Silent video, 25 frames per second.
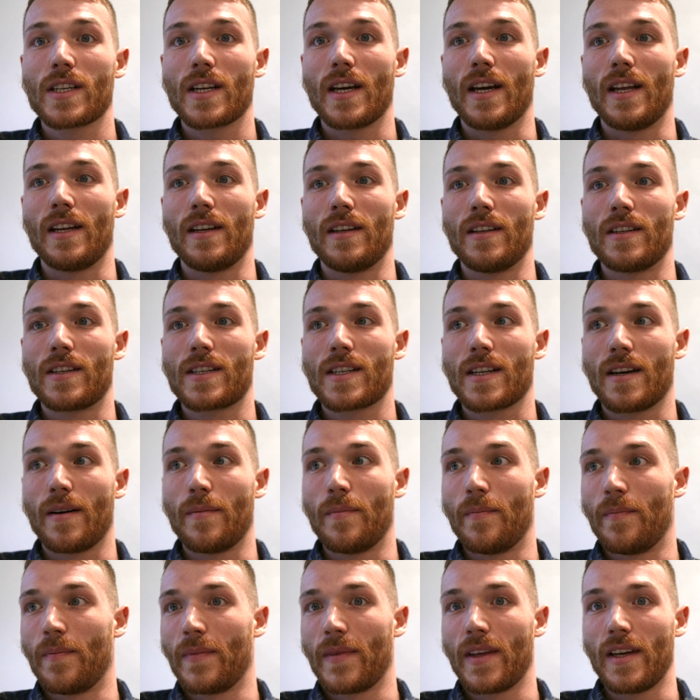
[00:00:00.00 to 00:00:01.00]
And
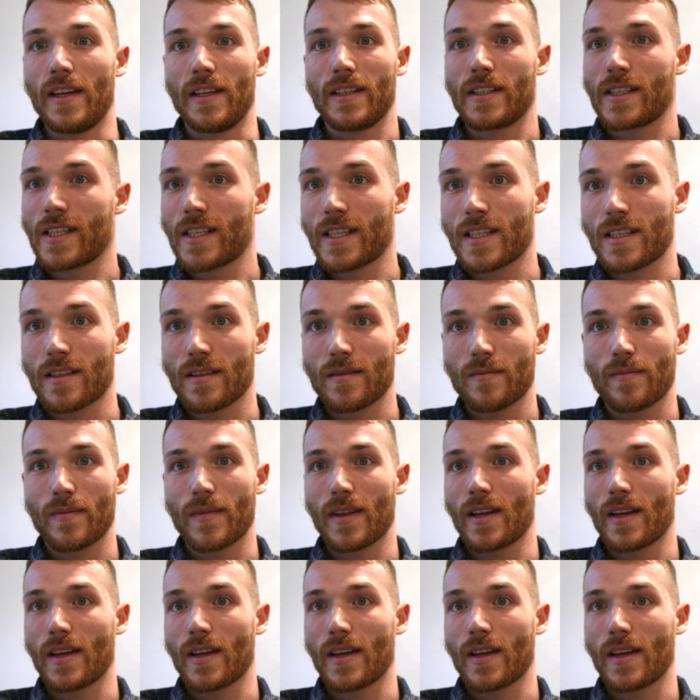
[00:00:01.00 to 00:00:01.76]
it's,